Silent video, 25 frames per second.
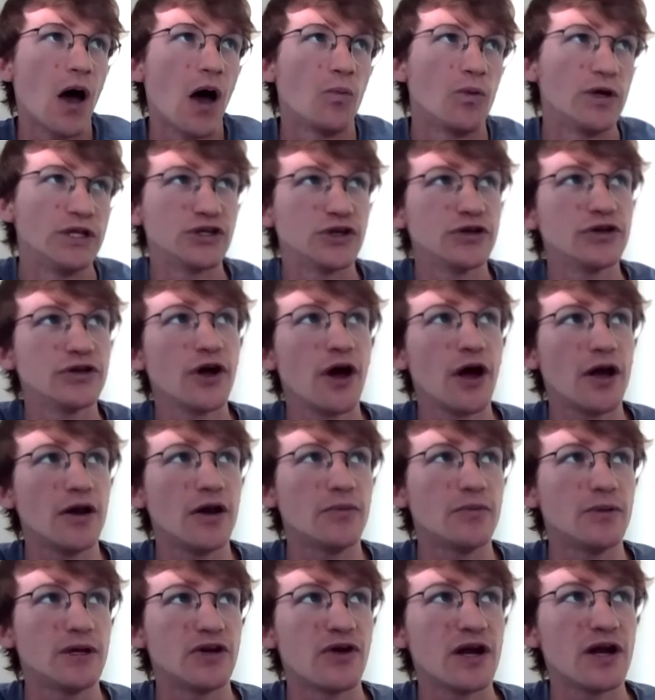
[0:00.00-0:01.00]
we turned
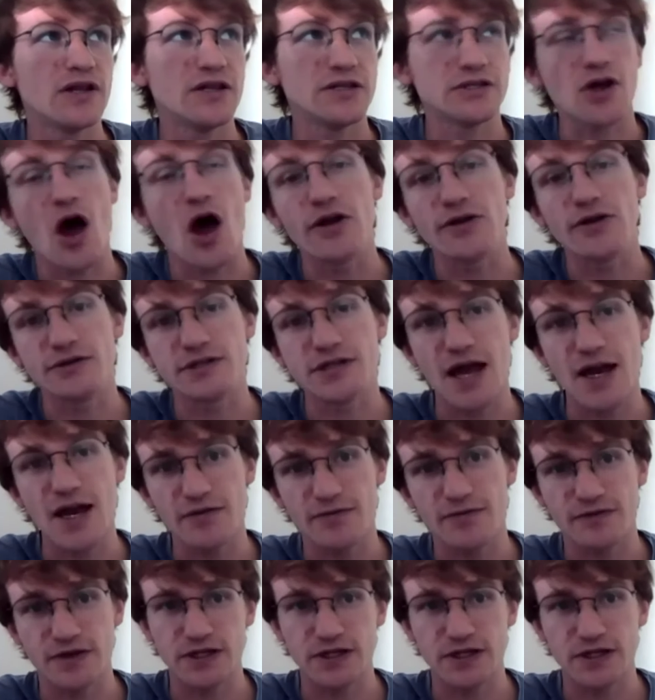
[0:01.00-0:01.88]
on, we created this auto sign up